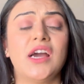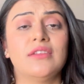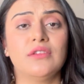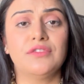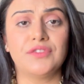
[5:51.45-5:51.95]

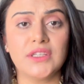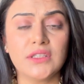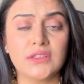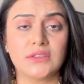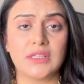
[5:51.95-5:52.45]
other
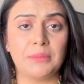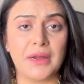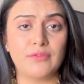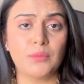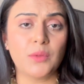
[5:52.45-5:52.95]
fears
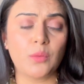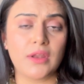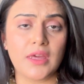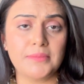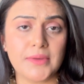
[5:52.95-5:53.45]
apart from the one I